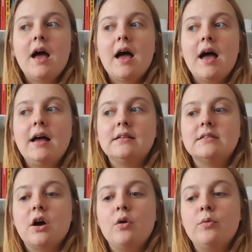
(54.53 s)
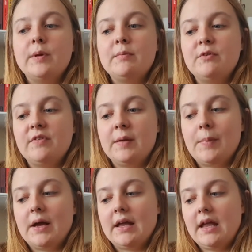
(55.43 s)
And I will be moving
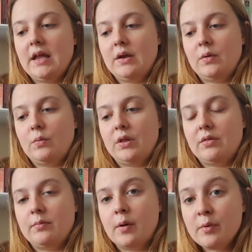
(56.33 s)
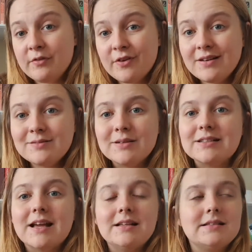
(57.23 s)
back in with my boyfriend because
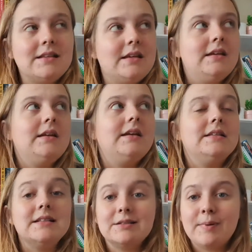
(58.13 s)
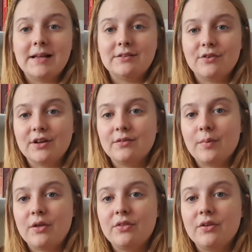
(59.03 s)
that is the easiest place for us
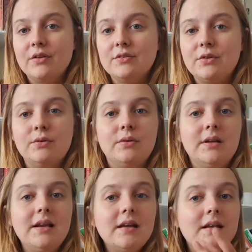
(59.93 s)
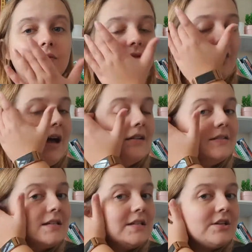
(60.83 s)
both to live and
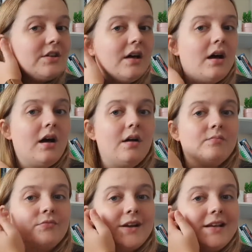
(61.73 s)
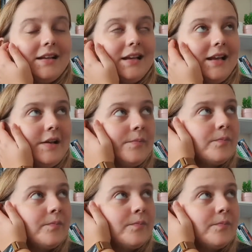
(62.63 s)
see each other regularly.